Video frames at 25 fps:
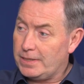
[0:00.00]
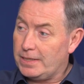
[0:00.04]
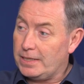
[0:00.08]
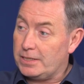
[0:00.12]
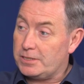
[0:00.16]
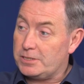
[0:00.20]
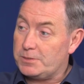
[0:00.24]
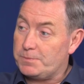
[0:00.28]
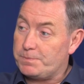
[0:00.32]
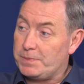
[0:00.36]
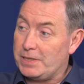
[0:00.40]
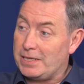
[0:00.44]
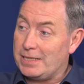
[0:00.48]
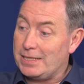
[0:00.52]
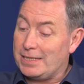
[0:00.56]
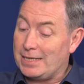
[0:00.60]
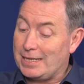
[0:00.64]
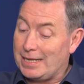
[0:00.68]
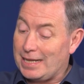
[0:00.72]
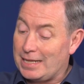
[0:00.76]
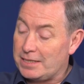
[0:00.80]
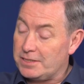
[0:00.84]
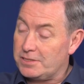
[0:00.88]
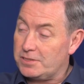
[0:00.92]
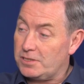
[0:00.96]
it's been
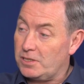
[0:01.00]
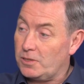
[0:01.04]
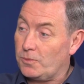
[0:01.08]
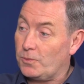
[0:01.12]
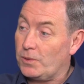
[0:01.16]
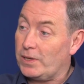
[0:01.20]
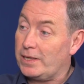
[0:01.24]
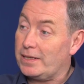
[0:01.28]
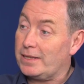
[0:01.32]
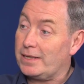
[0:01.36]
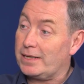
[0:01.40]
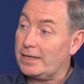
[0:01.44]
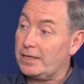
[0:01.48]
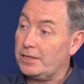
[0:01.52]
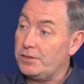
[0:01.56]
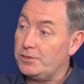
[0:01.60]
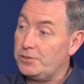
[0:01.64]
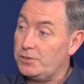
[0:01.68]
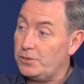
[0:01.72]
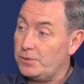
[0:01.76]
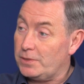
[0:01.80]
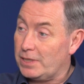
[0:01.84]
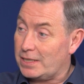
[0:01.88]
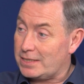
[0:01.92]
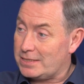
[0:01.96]
enhanced in a way that it can
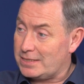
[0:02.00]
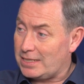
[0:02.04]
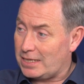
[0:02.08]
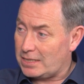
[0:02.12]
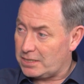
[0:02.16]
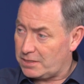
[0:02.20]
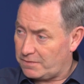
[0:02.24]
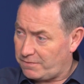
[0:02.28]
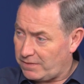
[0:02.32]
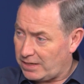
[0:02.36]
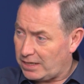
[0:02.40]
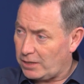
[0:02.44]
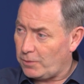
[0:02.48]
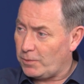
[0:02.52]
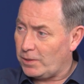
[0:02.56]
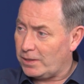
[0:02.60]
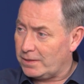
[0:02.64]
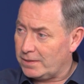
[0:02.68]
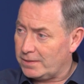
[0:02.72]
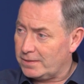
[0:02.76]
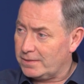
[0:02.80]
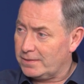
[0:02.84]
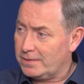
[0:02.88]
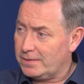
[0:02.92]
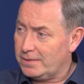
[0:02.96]
do that task very
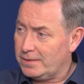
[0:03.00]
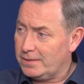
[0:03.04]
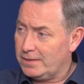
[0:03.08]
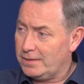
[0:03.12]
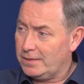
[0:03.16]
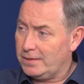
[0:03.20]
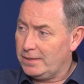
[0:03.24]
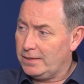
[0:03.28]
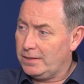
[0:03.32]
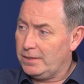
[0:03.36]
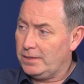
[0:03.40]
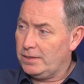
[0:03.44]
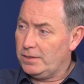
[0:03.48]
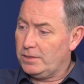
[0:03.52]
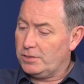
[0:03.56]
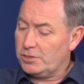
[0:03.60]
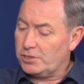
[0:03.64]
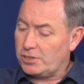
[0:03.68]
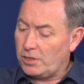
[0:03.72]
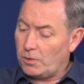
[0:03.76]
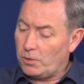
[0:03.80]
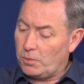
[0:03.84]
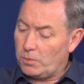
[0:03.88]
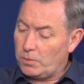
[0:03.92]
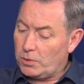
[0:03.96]
well.
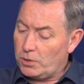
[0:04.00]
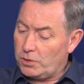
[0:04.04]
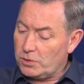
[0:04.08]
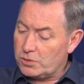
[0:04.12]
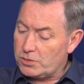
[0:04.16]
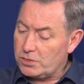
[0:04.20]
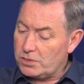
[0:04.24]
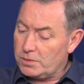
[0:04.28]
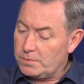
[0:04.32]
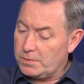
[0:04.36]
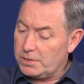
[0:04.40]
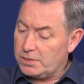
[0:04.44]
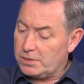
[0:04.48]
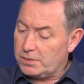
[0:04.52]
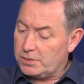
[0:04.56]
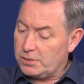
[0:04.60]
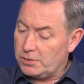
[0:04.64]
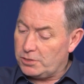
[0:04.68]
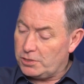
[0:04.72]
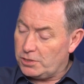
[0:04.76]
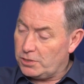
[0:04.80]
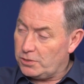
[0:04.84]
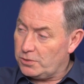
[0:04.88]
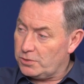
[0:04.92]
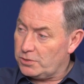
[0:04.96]
So customers
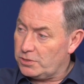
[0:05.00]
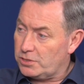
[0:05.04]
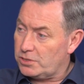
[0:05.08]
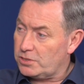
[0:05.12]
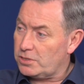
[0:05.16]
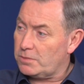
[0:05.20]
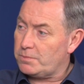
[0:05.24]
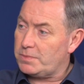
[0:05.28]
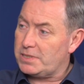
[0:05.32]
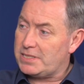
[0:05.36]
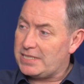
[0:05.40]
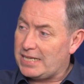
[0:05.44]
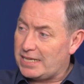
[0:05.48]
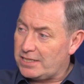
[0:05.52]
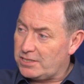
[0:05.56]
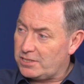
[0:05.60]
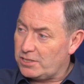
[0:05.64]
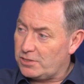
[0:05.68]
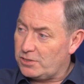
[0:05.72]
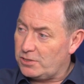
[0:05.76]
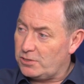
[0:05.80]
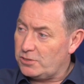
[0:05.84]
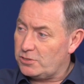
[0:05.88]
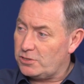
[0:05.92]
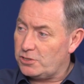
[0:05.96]
and users and
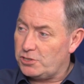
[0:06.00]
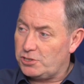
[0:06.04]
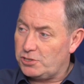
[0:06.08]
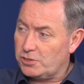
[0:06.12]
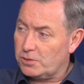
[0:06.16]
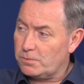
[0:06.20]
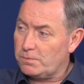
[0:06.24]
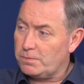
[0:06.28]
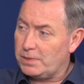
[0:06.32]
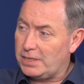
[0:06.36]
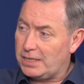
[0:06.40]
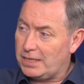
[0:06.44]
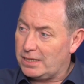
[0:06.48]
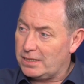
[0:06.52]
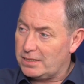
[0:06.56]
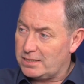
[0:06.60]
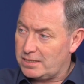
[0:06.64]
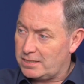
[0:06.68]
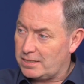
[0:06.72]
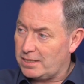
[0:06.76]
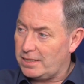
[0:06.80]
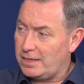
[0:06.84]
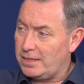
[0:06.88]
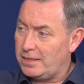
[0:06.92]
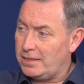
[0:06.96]
potential users shouldn't be
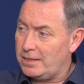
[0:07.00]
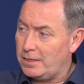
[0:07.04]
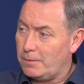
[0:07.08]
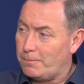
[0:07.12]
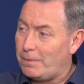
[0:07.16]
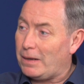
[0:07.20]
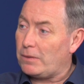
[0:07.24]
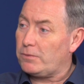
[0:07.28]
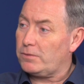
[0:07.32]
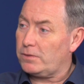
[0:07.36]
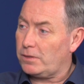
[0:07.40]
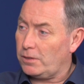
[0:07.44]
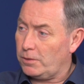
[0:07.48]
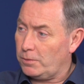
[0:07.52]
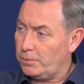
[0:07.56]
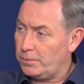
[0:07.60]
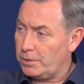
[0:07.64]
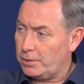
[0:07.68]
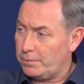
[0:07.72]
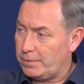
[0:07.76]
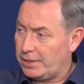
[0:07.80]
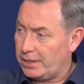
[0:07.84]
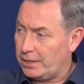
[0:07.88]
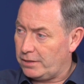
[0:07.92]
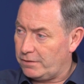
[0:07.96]
concerned about the
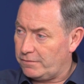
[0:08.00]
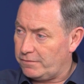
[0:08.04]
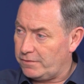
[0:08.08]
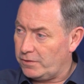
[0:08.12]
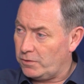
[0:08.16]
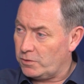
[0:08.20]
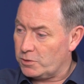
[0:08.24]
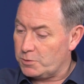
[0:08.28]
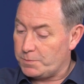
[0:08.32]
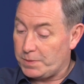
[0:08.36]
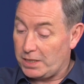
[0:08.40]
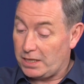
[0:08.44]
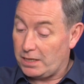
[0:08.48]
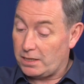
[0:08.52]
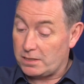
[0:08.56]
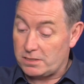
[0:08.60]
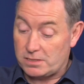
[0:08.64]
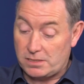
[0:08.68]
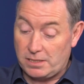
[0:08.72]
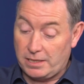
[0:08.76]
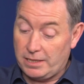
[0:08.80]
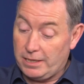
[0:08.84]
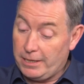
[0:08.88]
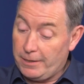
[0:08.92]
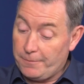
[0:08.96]
number of microphones
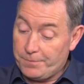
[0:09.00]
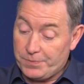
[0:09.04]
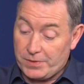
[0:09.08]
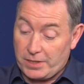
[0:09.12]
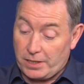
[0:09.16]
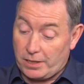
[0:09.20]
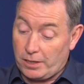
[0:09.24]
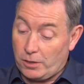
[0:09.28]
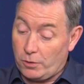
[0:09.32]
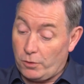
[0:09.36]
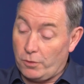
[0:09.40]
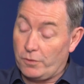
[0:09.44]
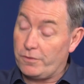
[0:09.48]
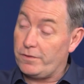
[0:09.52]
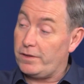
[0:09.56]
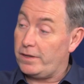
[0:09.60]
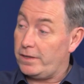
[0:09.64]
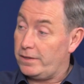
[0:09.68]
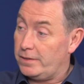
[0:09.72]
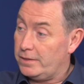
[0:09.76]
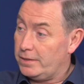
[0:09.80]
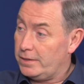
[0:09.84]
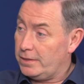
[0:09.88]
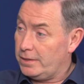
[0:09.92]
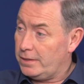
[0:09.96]
because there are
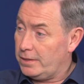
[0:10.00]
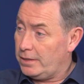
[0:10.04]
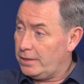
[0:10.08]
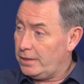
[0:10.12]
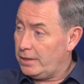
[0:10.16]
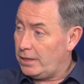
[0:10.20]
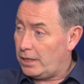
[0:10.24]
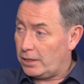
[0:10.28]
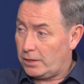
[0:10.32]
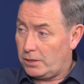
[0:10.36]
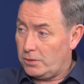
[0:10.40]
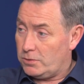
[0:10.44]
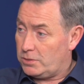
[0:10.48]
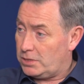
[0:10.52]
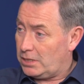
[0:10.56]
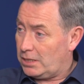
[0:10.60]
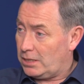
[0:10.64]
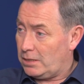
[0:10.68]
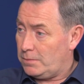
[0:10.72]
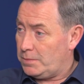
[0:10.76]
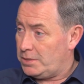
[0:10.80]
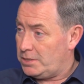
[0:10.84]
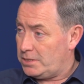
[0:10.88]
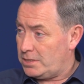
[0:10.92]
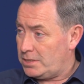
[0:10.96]
other acoustic
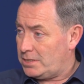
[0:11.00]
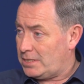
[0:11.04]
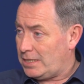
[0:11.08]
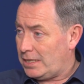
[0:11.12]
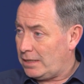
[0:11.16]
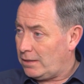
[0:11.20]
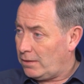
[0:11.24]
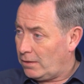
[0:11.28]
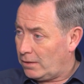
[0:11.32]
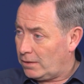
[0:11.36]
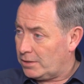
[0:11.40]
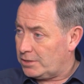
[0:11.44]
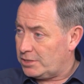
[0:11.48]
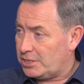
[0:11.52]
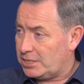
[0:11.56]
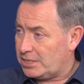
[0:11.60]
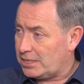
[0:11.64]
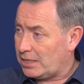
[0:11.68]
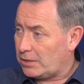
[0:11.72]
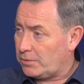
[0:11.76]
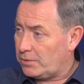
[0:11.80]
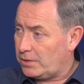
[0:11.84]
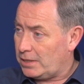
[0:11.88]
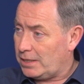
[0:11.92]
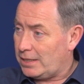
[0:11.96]
imaging technologies
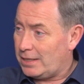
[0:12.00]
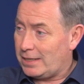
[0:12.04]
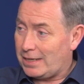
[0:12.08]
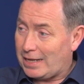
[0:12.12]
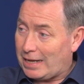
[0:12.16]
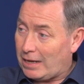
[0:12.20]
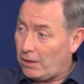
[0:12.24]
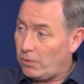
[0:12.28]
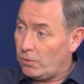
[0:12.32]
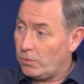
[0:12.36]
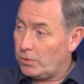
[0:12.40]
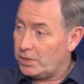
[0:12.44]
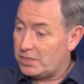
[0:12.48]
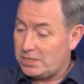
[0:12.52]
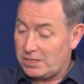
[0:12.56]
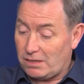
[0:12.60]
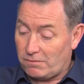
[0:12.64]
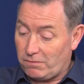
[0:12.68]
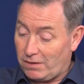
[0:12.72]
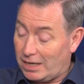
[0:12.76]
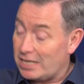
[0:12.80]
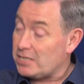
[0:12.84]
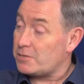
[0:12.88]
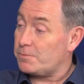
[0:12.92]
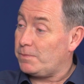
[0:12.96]
out there now which
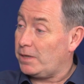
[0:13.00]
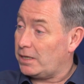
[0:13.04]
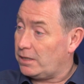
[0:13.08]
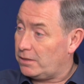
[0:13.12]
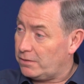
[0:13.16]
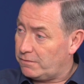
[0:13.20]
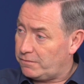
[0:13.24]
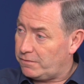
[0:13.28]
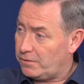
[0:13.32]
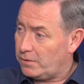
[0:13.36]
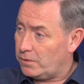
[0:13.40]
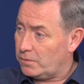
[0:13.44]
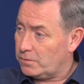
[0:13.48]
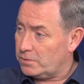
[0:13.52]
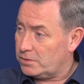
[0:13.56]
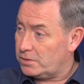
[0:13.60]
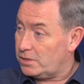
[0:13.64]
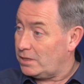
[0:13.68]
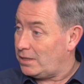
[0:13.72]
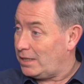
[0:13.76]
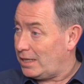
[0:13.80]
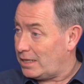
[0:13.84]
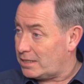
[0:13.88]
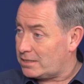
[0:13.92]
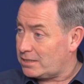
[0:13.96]
have less microphones
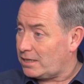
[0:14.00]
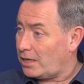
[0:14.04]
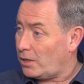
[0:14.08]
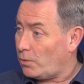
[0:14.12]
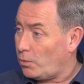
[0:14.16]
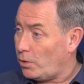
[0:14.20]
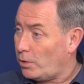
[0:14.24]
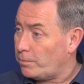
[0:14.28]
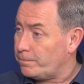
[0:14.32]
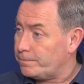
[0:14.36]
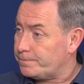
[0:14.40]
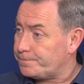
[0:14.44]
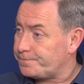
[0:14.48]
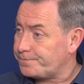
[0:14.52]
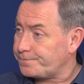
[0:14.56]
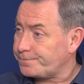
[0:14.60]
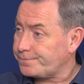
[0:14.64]
than the SI1.